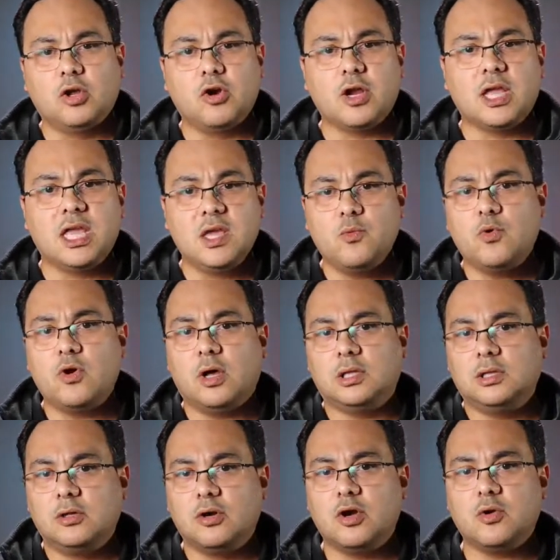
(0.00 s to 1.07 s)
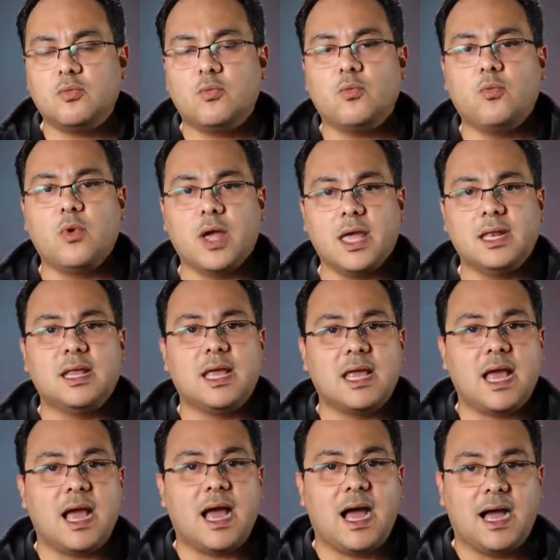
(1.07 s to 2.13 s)
he will alert when
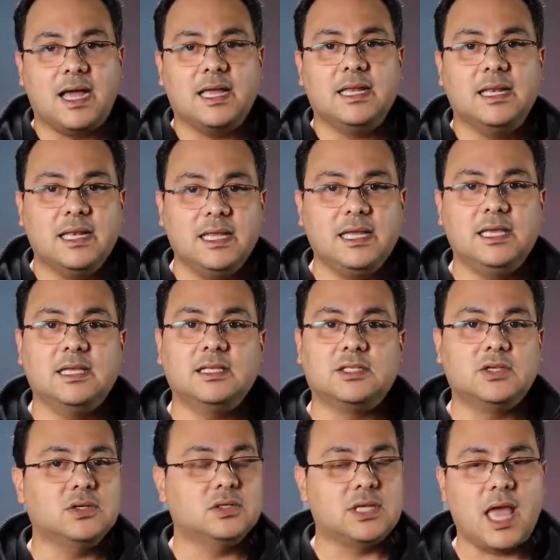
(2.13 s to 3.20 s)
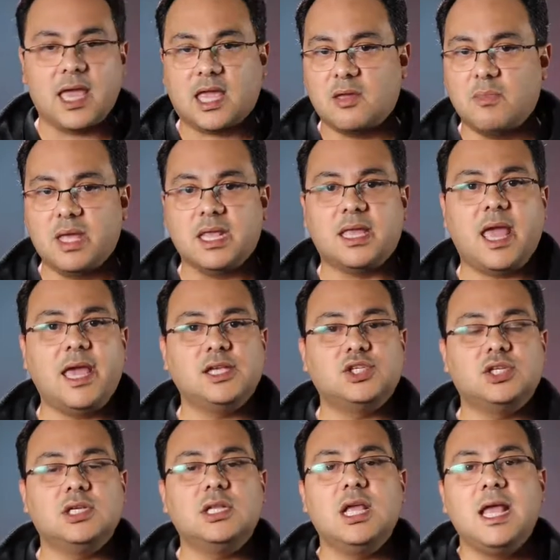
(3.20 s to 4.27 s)
I need to take
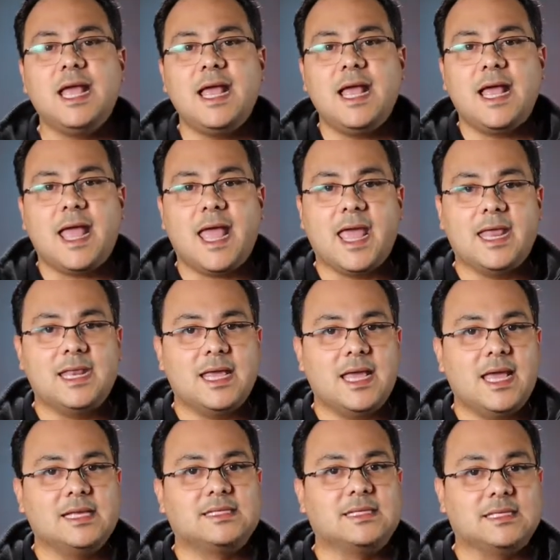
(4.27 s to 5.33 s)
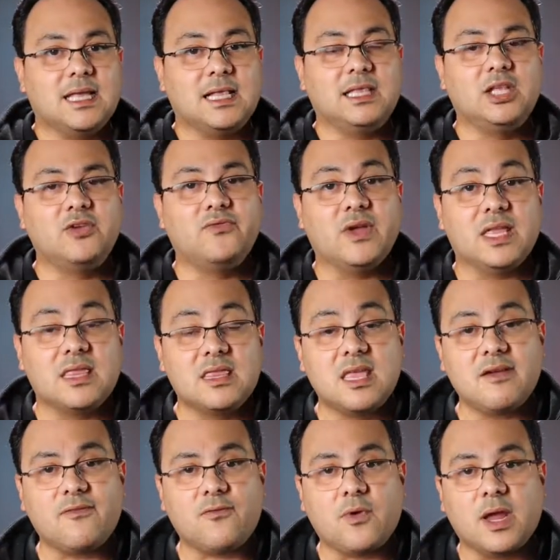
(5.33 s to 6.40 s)
medication, and it's a little bit
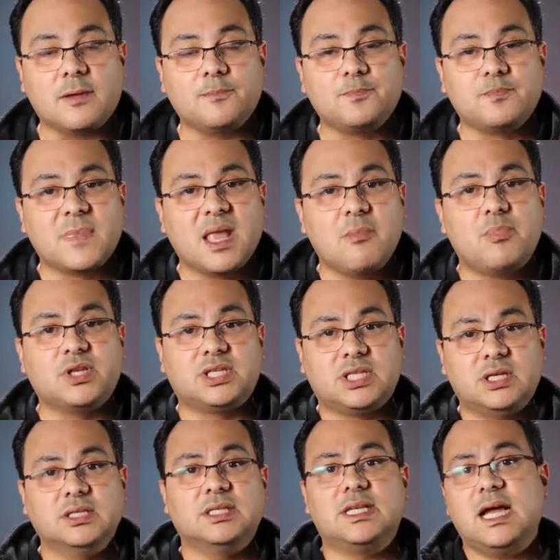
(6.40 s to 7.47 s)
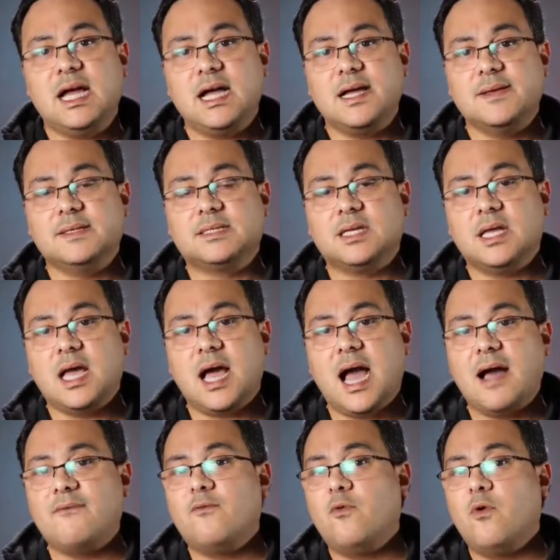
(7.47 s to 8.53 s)
different. But sometimes I